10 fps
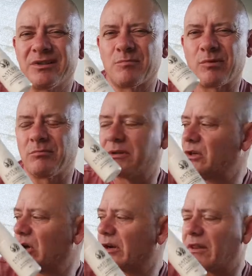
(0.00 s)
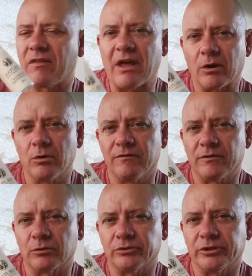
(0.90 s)
it's probably not that good
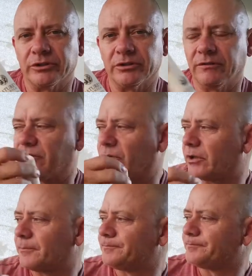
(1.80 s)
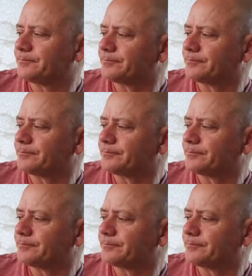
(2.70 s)
of an alternative for you.